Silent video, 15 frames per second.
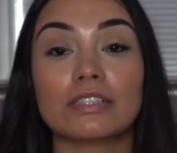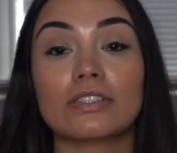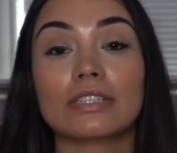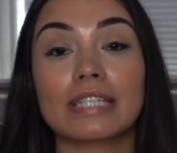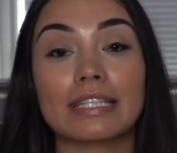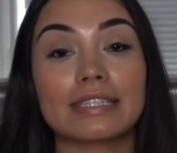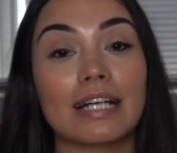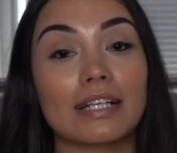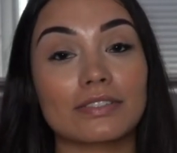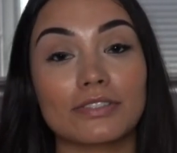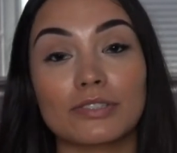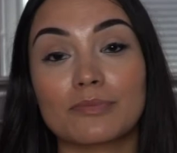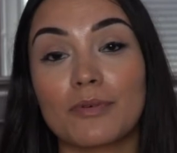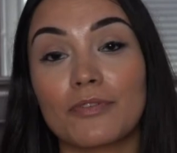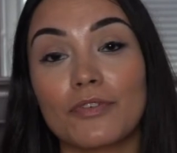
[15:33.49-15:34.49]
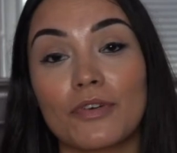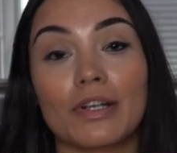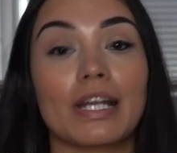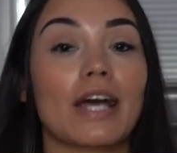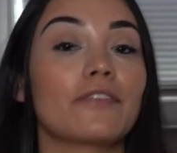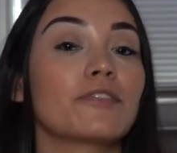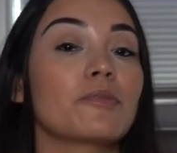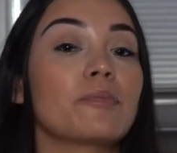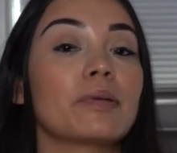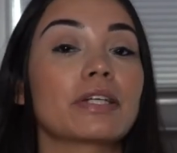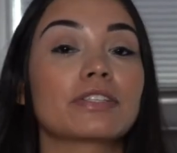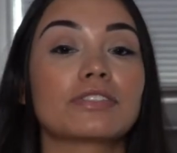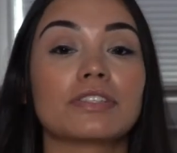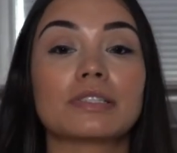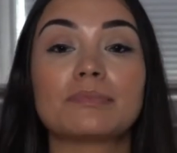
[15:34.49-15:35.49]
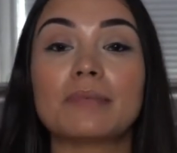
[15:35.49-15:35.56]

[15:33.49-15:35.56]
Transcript: Look at doctors' before and after pictures.